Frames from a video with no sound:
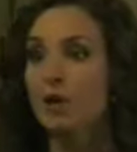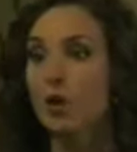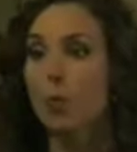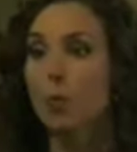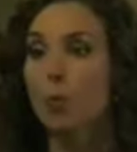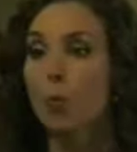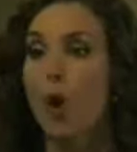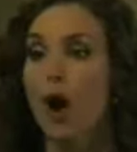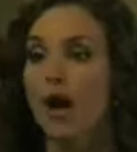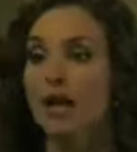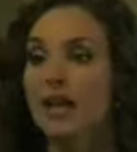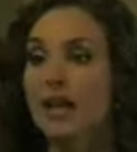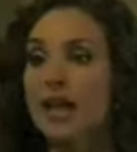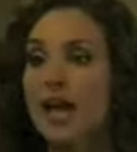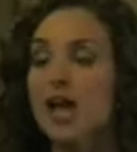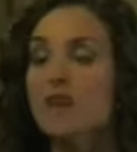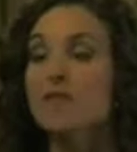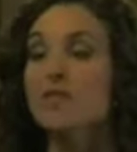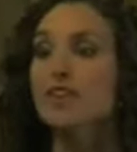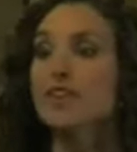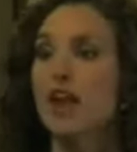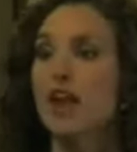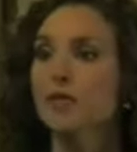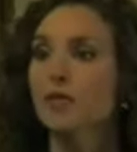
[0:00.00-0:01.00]
What? If
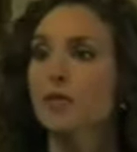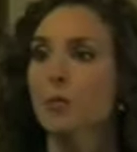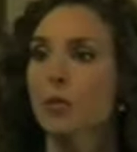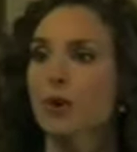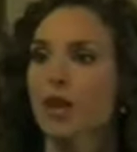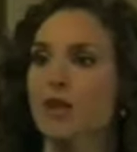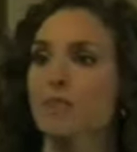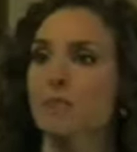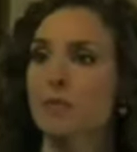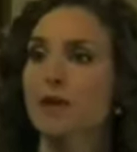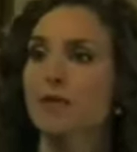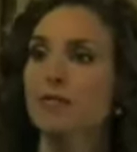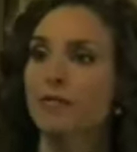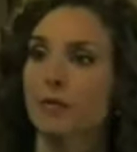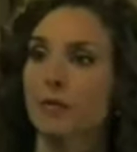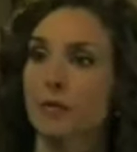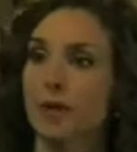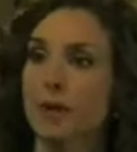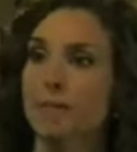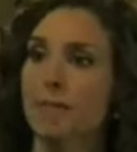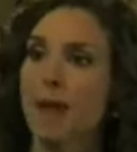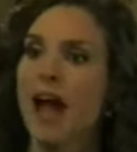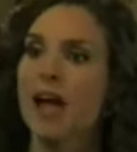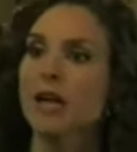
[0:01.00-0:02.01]
it never would have been for me,
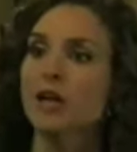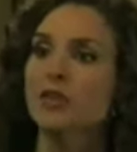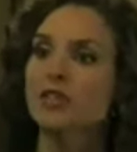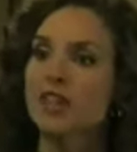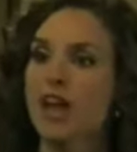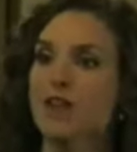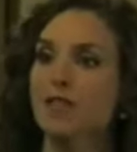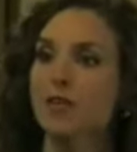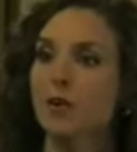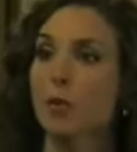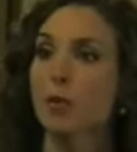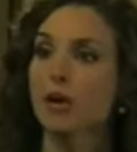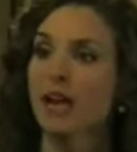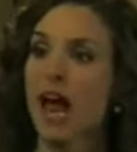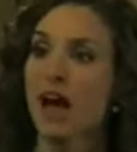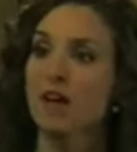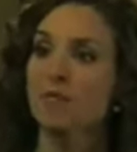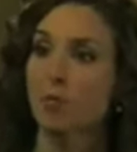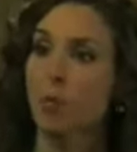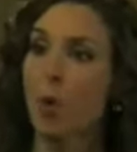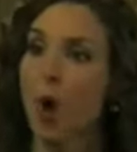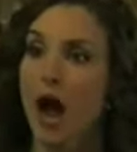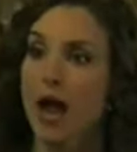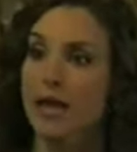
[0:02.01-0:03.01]
Michael never would have
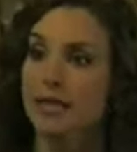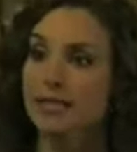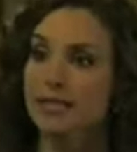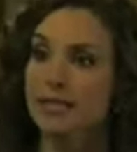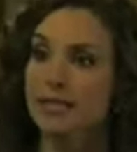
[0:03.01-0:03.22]
what?